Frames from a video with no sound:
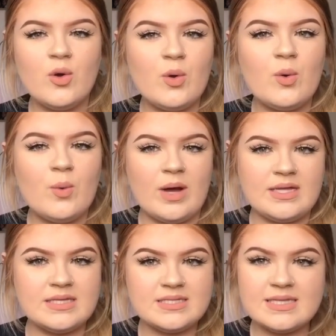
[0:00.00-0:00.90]
quite
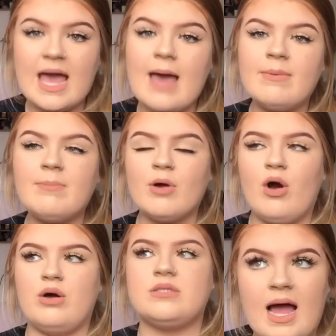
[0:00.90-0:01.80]
scare me,
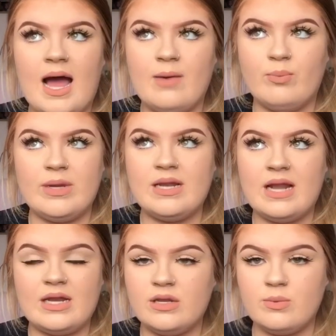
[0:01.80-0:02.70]
because
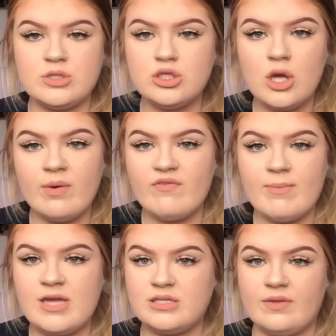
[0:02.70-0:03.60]
there was no
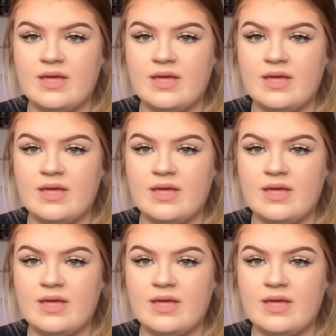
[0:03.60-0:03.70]
information out there